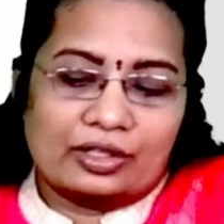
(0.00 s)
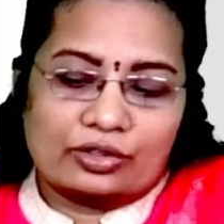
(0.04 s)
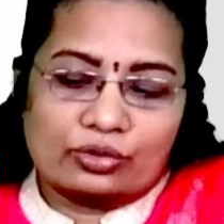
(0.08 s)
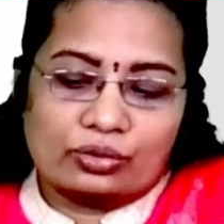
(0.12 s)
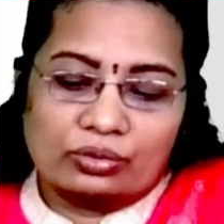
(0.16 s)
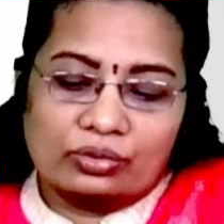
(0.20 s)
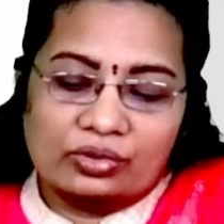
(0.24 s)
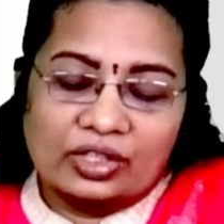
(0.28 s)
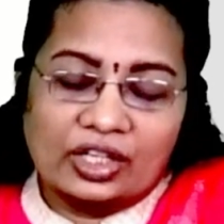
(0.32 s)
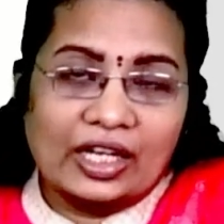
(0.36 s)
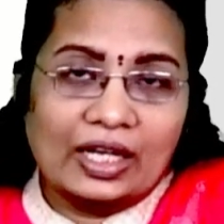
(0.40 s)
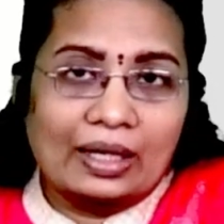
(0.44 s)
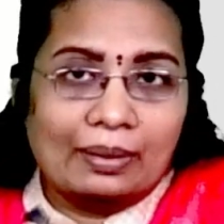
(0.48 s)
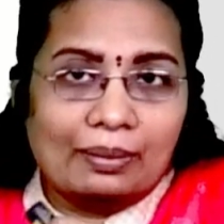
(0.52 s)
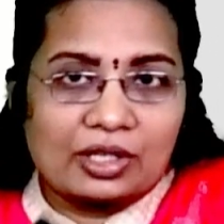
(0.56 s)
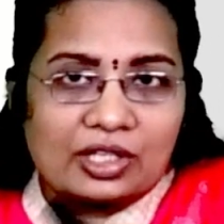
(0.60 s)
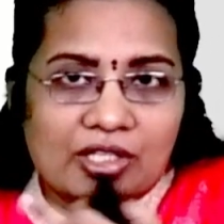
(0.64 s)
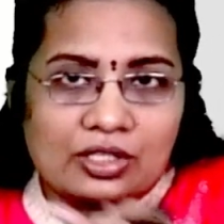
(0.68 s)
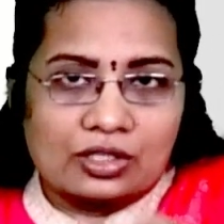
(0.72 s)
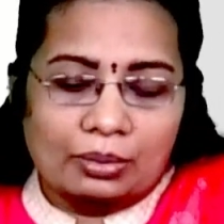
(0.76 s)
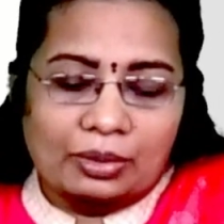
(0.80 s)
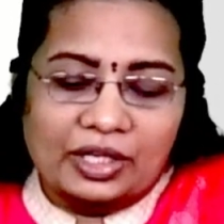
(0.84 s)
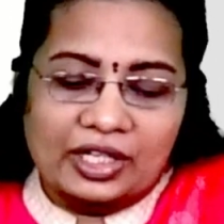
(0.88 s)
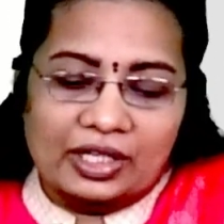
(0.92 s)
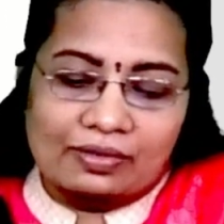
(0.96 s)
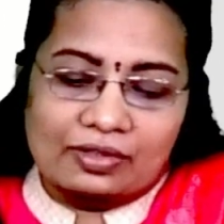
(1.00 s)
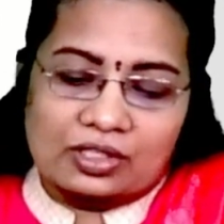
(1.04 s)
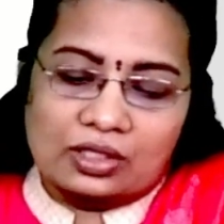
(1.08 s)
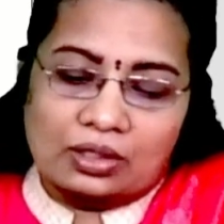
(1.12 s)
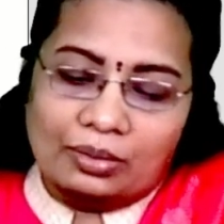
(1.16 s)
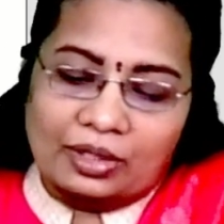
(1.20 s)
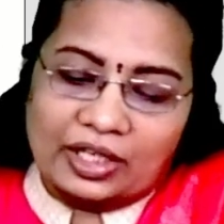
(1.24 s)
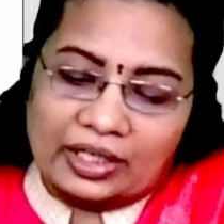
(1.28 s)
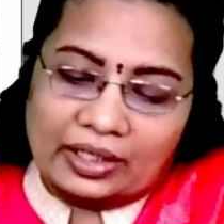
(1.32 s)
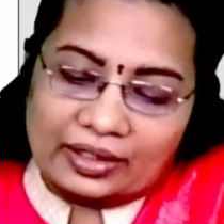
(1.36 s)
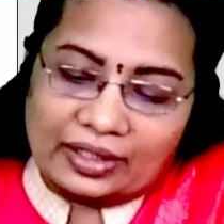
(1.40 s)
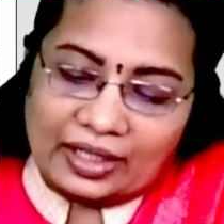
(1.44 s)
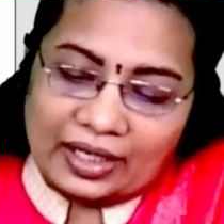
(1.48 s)
So 3 must be
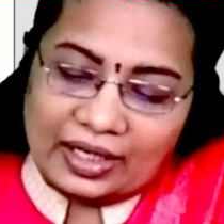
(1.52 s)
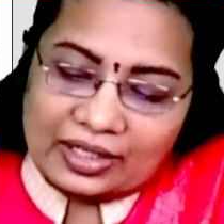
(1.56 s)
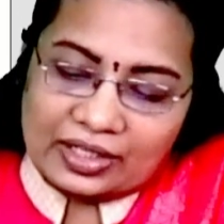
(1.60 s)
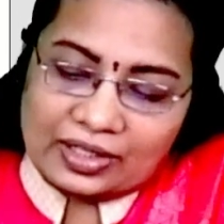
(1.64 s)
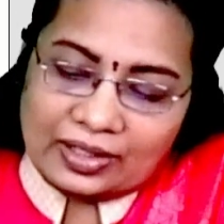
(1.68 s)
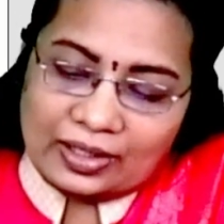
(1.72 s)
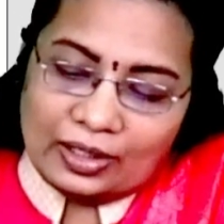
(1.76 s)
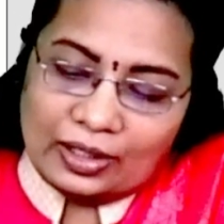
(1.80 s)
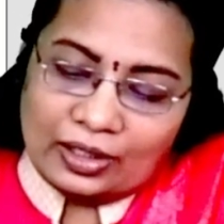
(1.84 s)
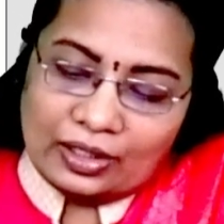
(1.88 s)
divisible in that.